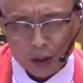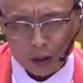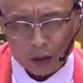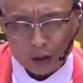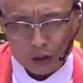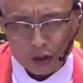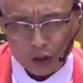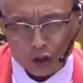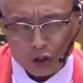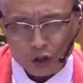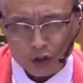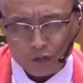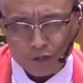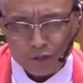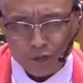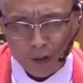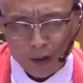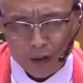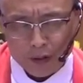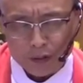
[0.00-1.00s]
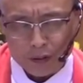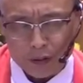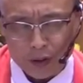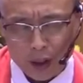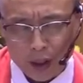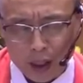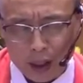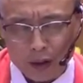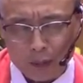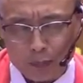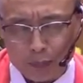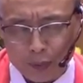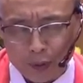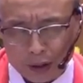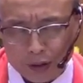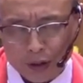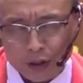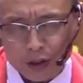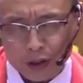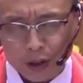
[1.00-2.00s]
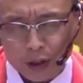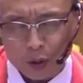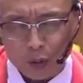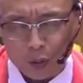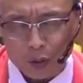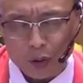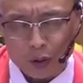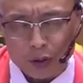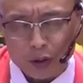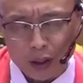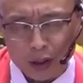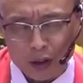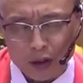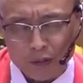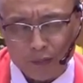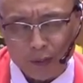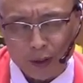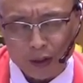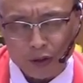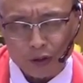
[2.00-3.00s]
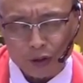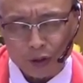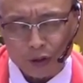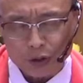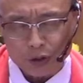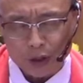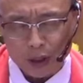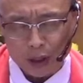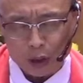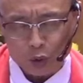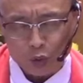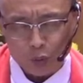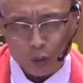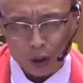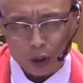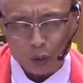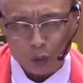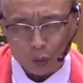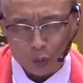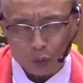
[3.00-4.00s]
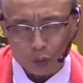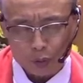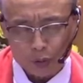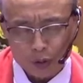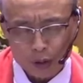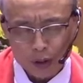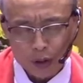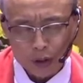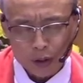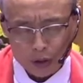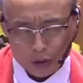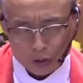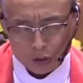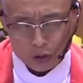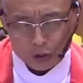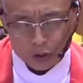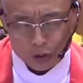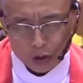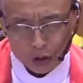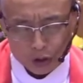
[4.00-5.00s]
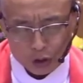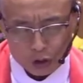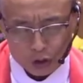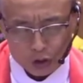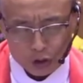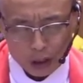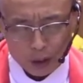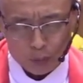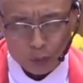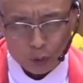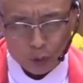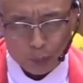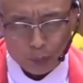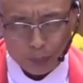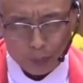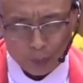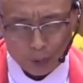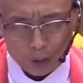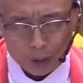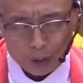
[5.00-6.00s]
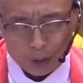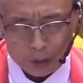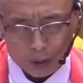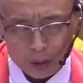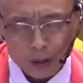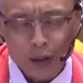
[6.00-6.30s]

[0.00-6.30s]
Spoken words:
such a faith and practicing it on a daily basis as well, Lord. In Jesus' name we pray.